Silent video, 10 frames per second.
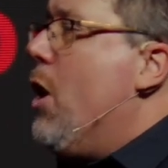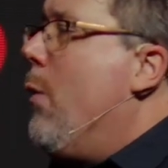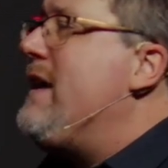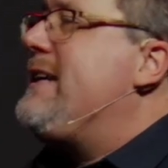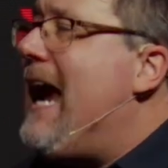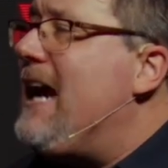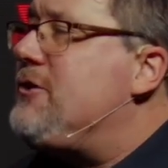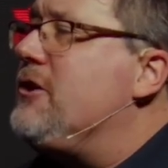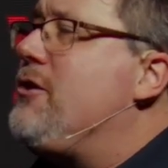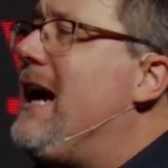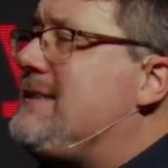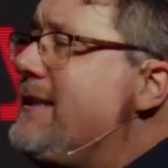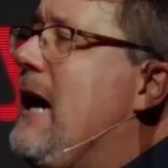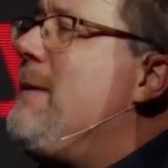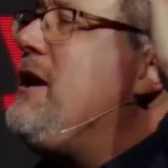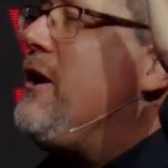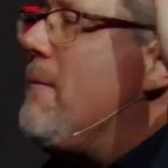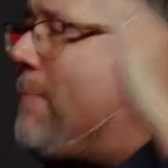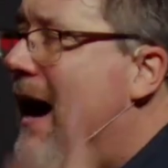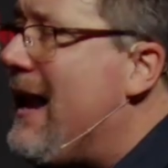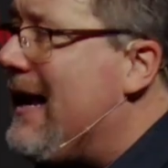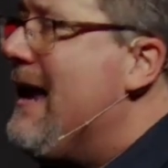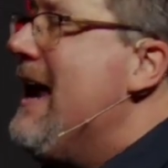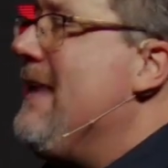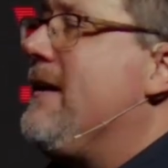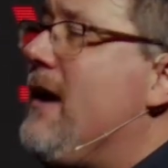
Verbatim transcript: When cancer tries to come into your body and the